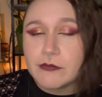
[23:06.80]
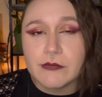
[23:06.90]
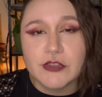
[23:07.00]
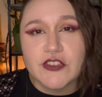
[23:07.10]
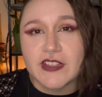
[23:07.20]

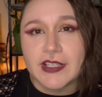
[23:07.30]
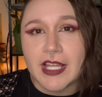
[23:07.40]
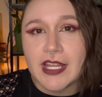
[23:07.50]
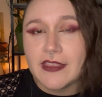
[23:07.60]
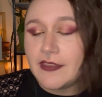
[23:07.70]
just
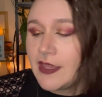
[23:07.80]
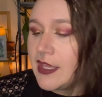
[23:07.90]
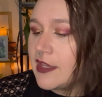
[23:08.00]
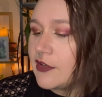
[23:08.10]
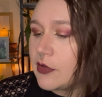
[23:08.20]
light
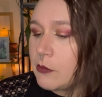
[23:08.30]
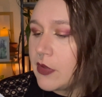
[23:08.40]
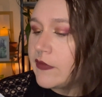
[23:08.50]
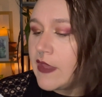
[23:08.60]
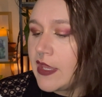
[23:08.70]
that or
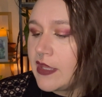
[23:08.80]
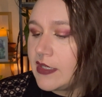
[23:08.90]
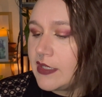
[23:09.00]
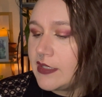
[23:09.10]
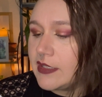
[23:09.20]
put that
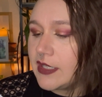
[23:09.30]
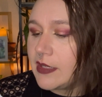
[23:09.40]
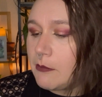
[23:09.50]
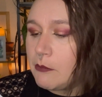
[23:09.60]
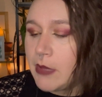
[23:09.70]
in like
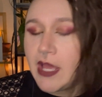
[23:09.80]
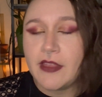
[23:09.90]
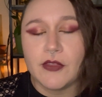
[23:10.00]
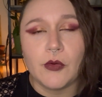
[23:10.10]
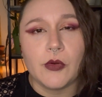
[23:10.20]
a
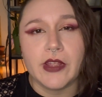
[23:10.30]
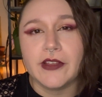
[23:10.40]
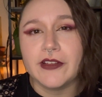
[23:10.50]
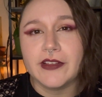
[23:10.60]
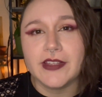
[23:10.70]
bath oil
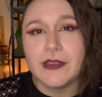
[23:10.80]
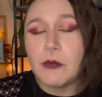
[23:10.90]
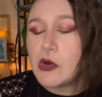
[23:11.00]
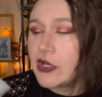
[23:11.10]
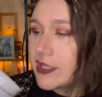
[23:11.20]
in the
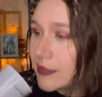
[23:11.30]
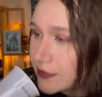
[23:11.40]
morning.